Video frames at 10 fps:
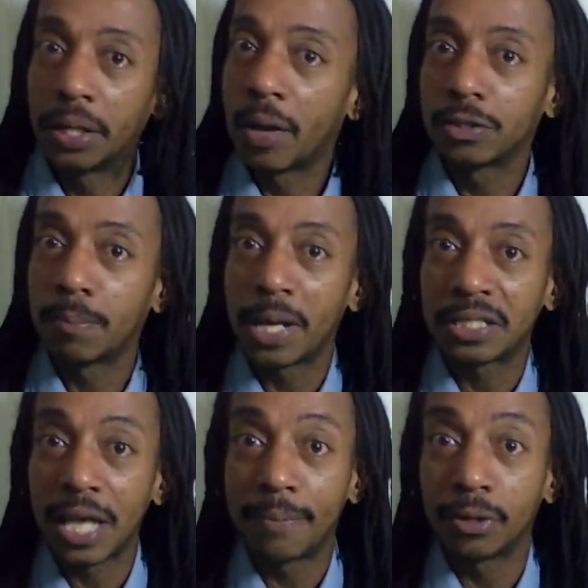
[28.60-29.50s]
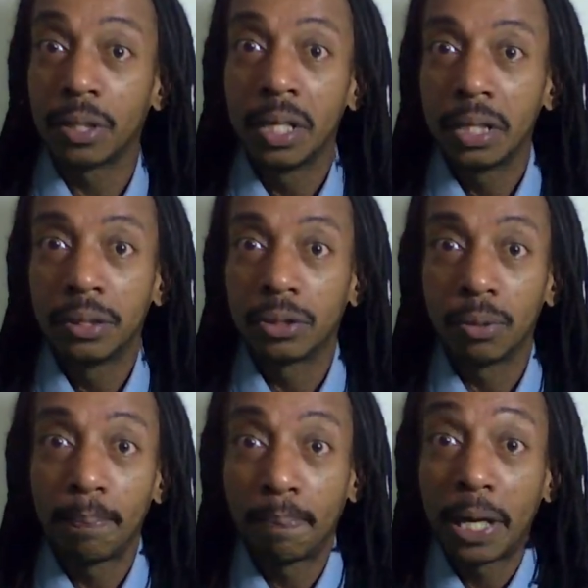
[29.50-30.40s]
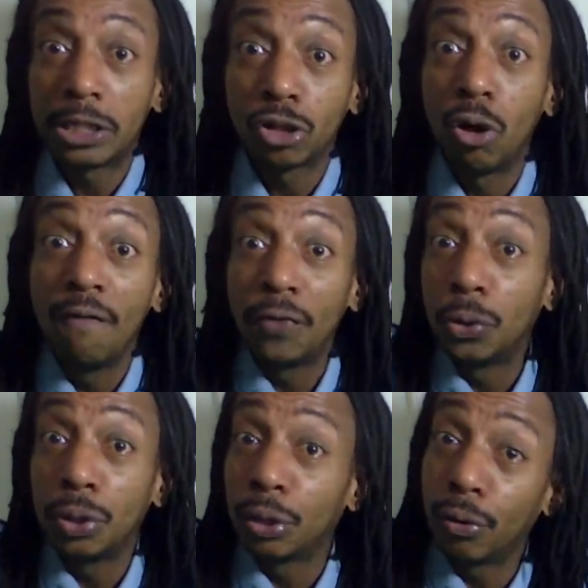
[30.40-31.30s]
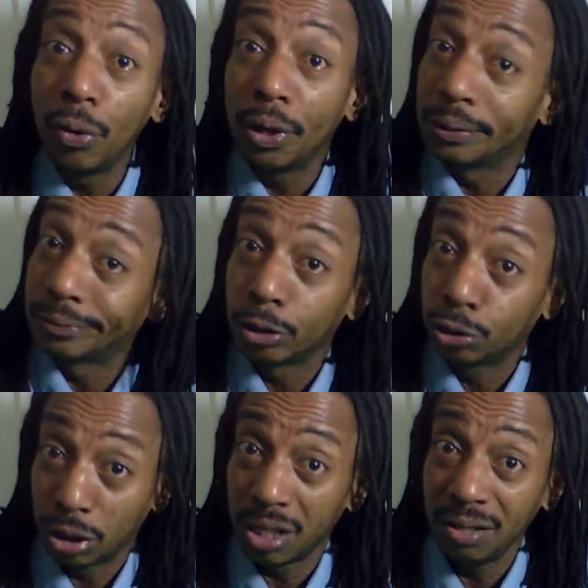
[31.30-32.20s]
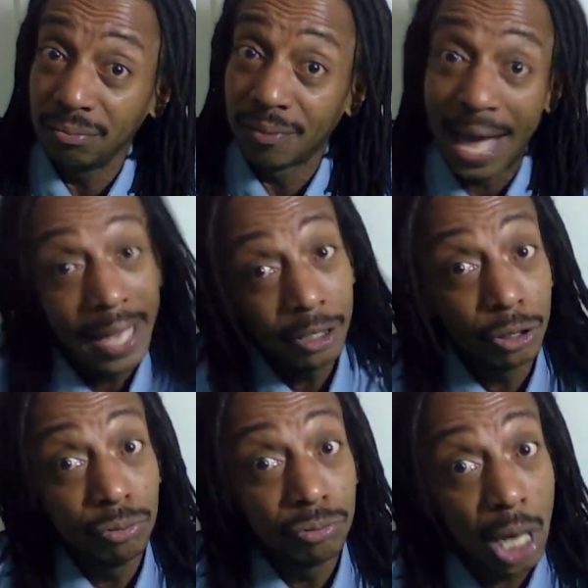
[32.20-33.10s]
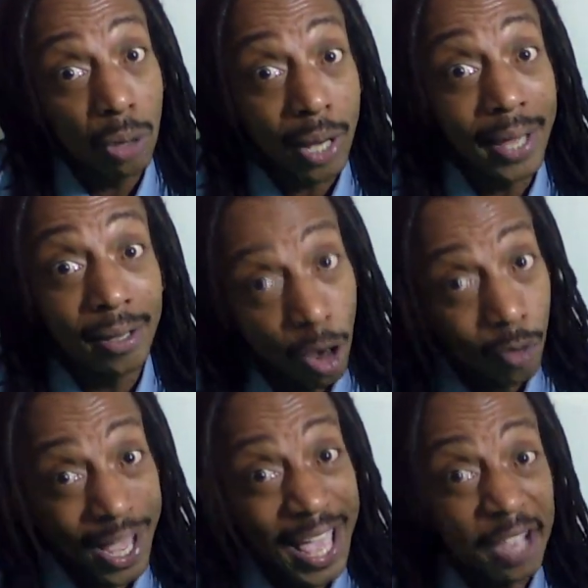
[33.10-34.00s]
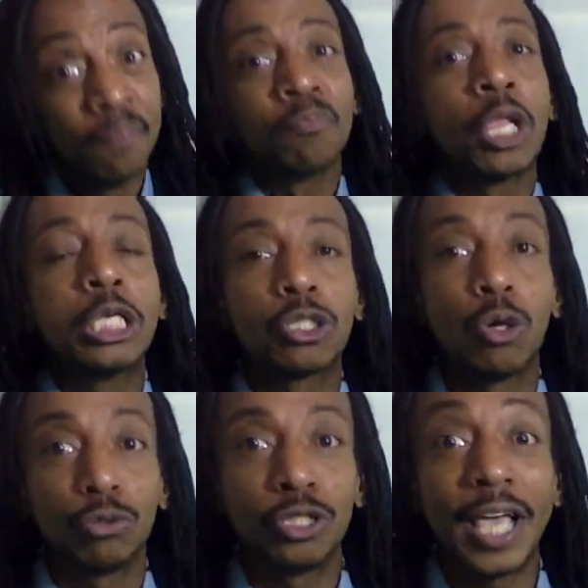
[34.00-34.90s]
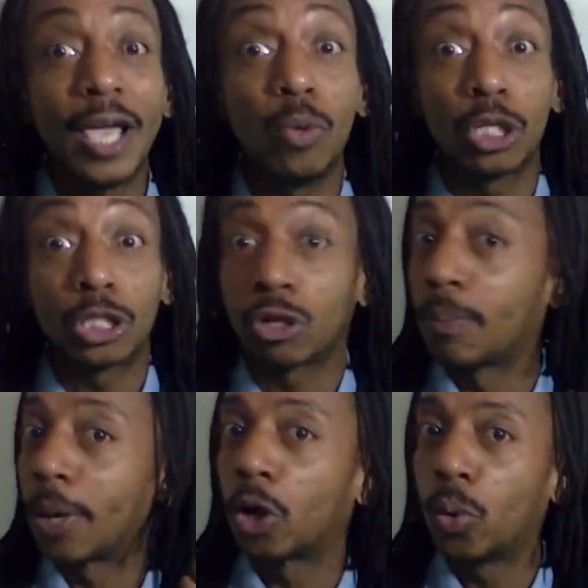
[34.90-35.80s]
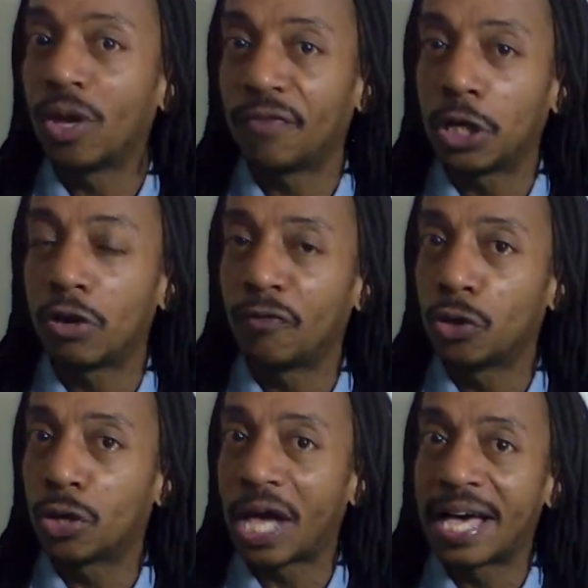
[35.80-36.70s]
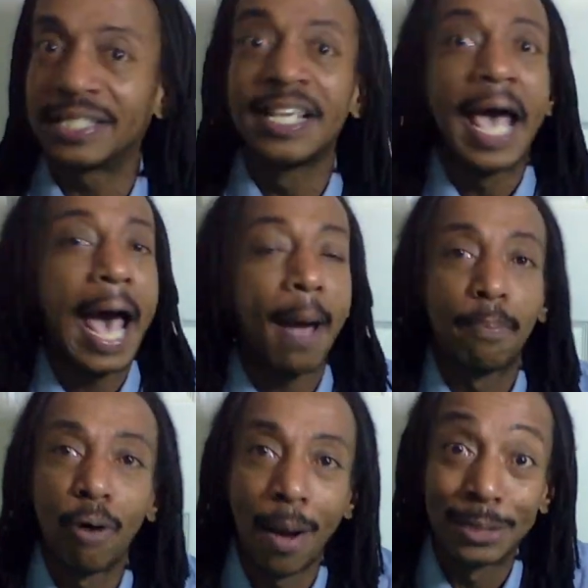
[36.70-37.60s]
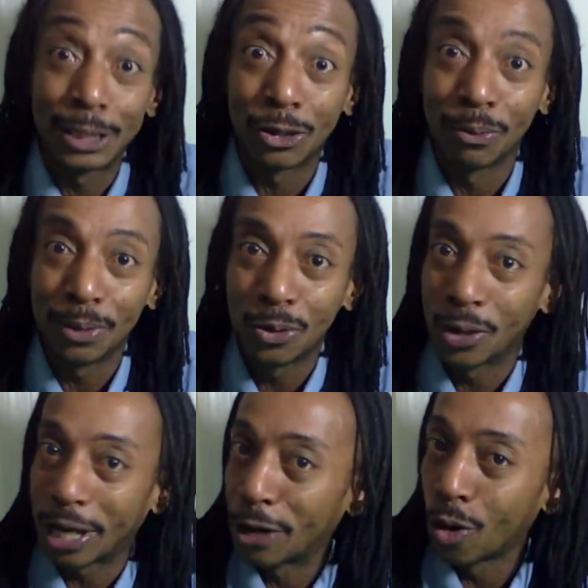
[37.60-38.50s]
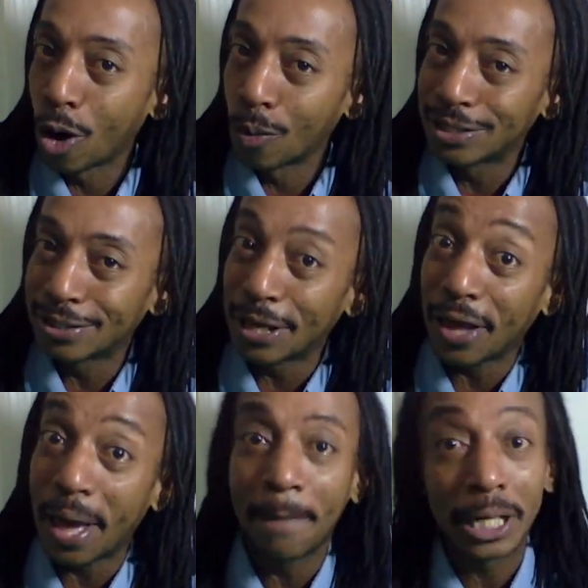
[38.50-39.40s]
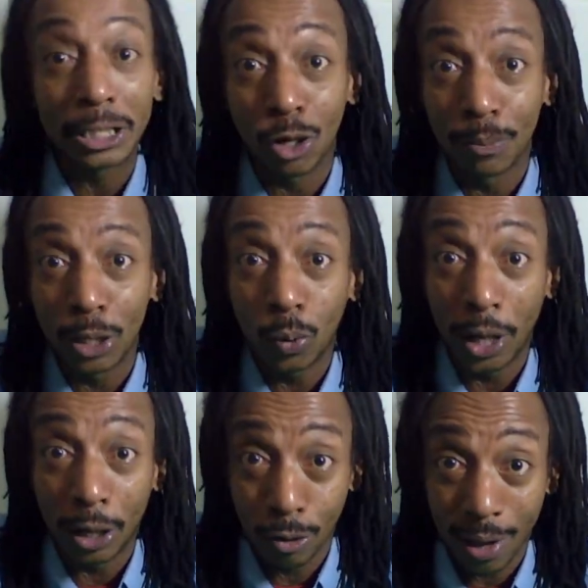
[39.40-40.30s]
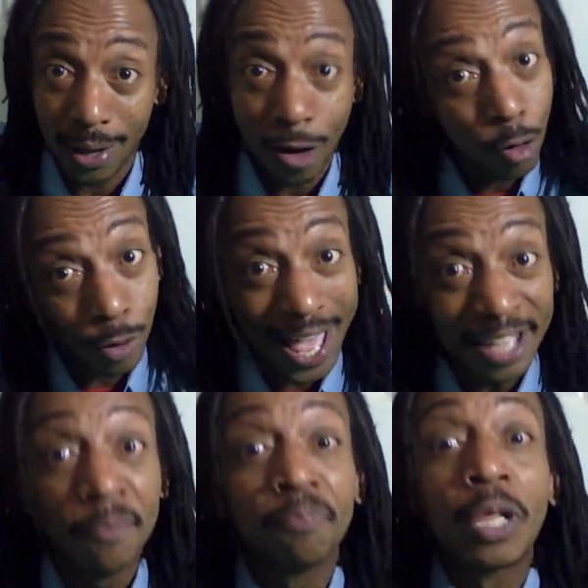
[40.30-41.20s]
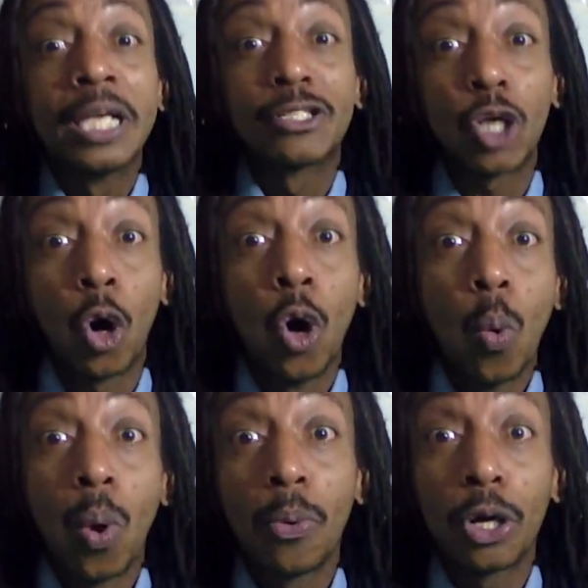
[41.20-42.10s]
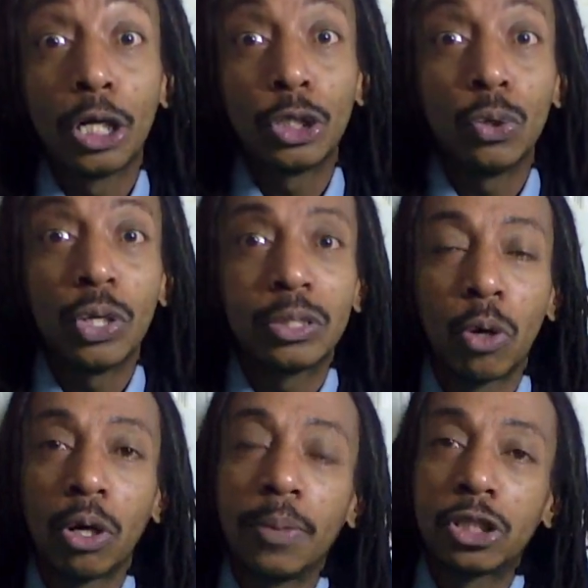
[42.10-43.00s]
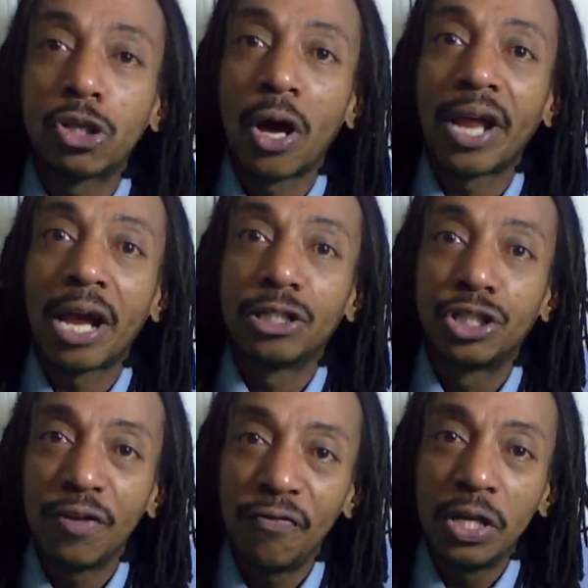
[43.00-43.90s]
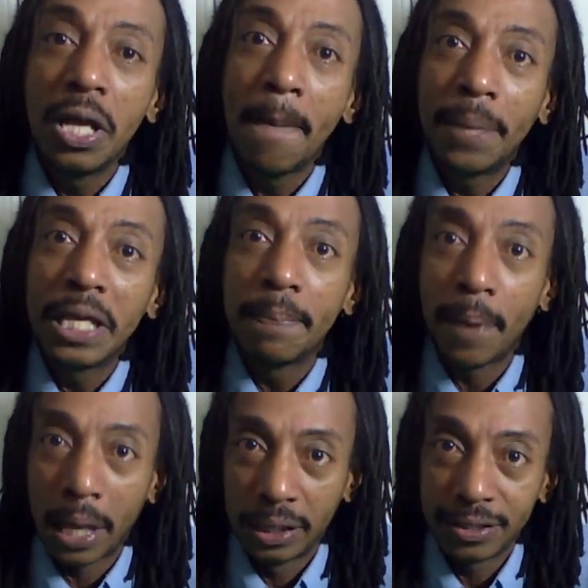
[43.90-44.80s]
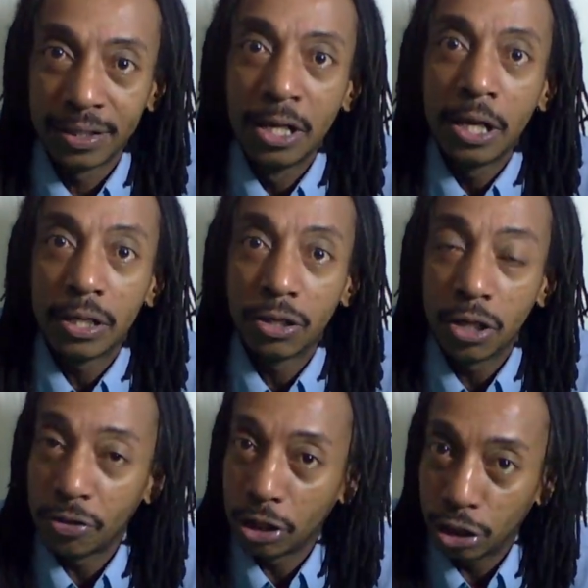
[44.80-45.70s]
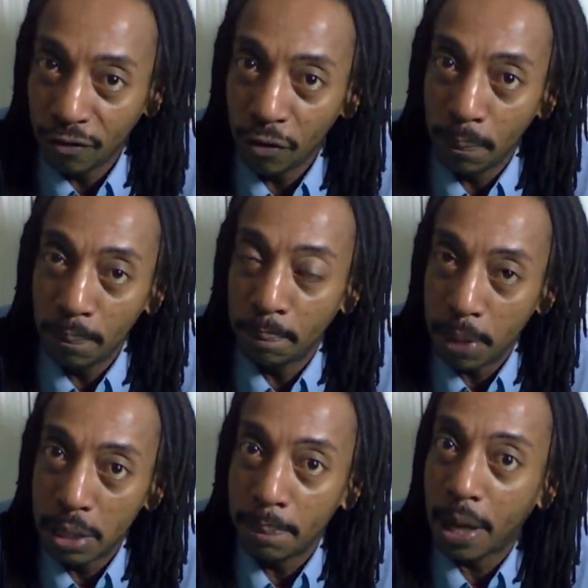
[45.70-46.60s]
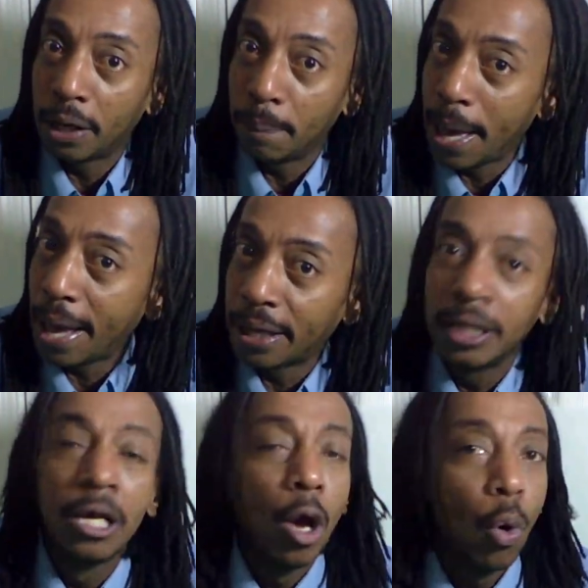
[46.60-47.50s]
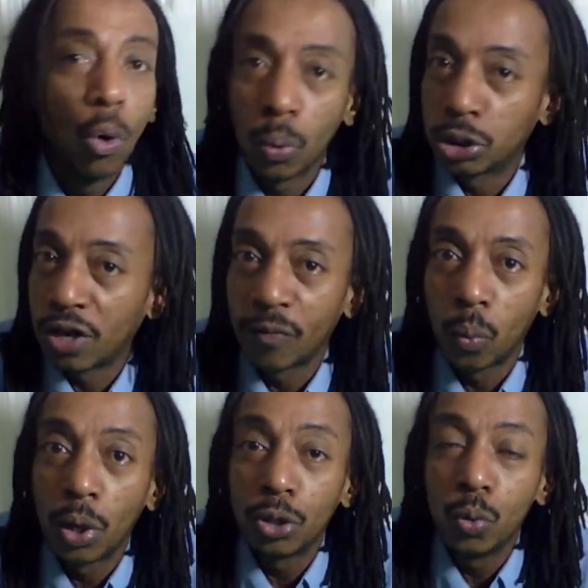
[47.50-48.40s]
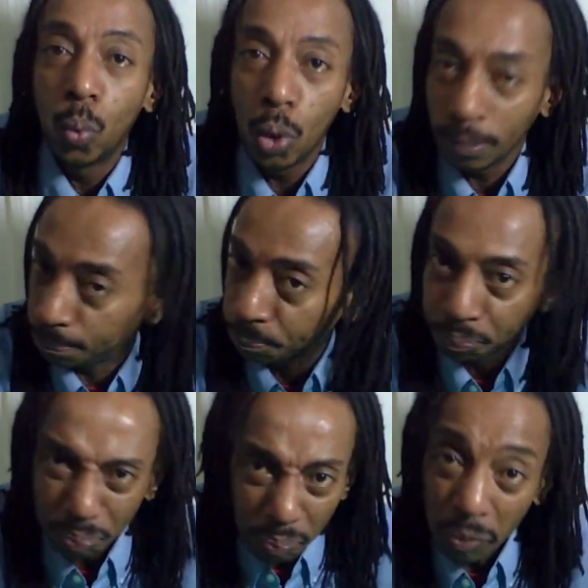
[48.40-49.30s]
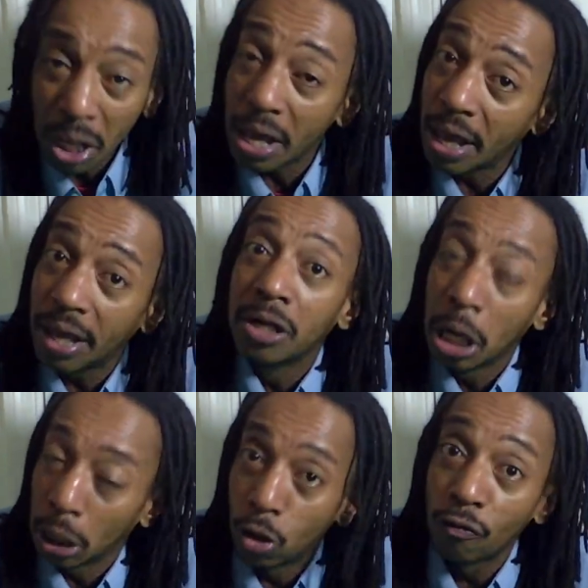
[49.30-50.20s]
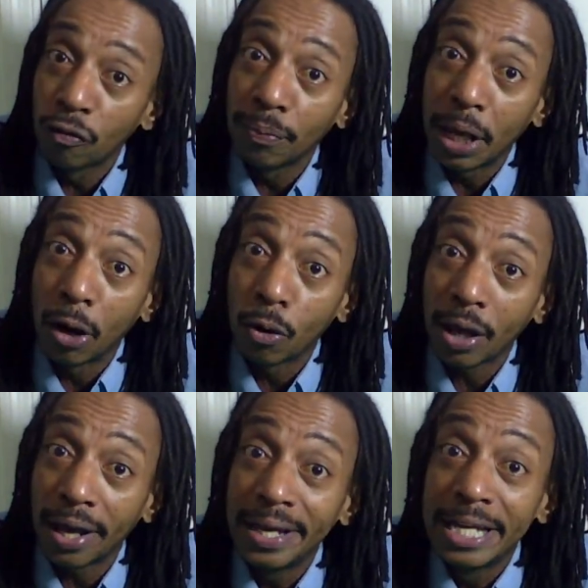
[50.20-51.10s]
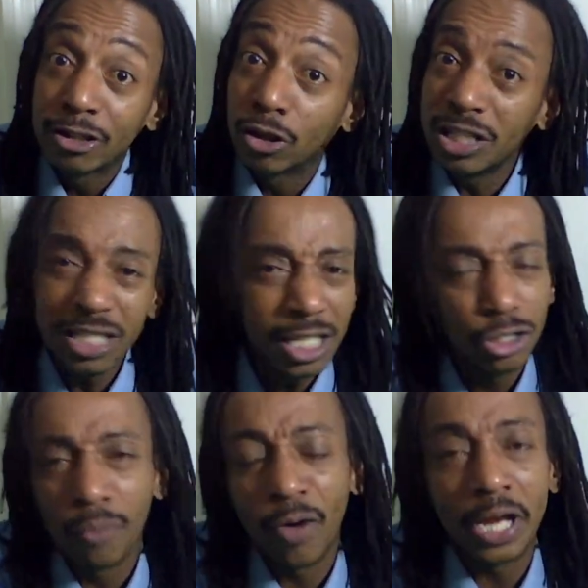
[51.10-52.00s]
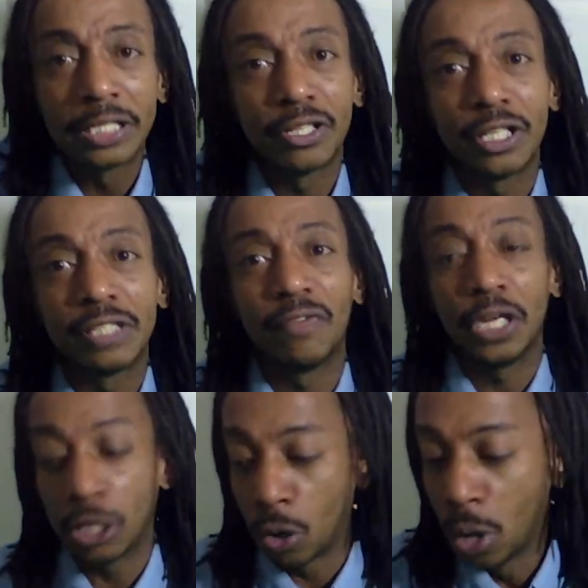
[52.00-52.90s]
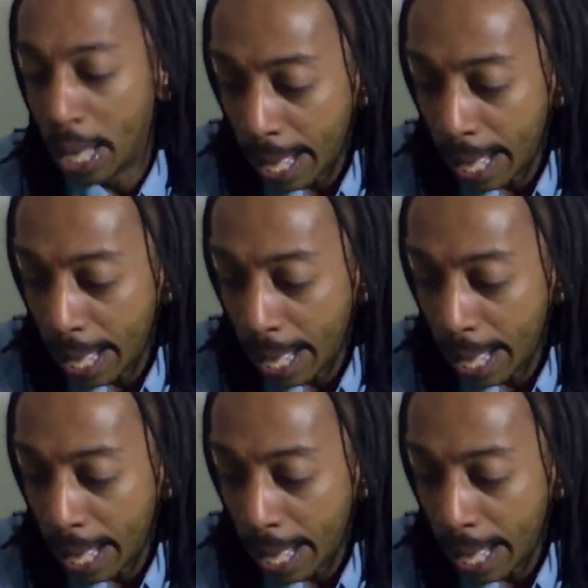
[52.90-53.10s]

now is the best time to to plant your own food and grow it. Don't you think? I do. Okay, okay. So today we're just gonna make a quick video for you guys. I promise it's gonna be quick. I know I always say that, but it's gonna be quick, okay? Okay. So what we're gonna do is we're gonna be starting our Jiffy Peat Pellets. You get the Jiffy Peat Pellet packet, order whichever one you want, and go from there, okay? So let's just jump right into this video.